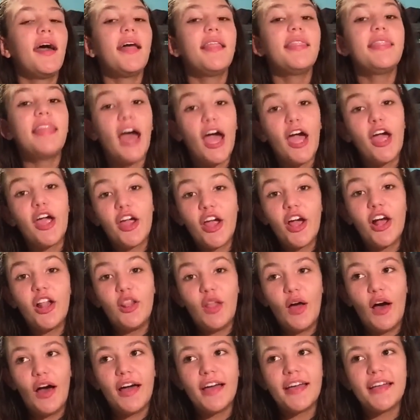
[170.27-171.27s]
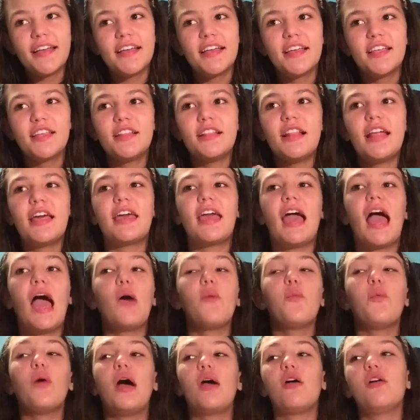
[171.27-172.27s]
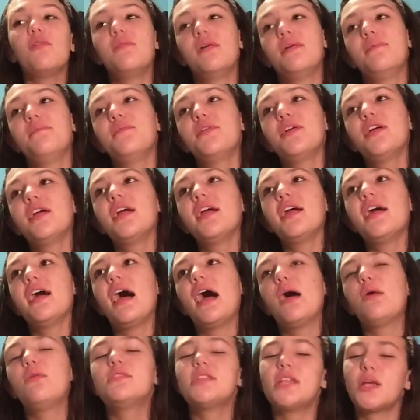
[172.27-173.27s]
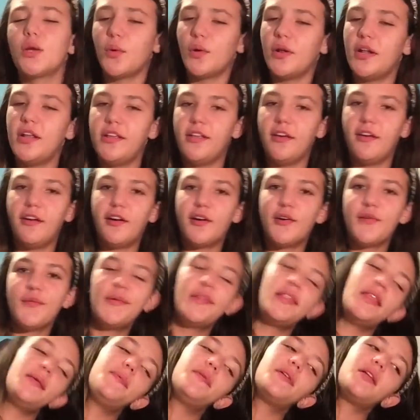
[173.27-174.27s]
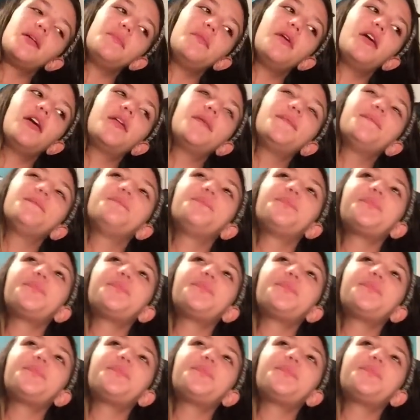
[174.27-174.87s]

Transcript: That hurt a lot. Like, I remember I was like really young when they put them on,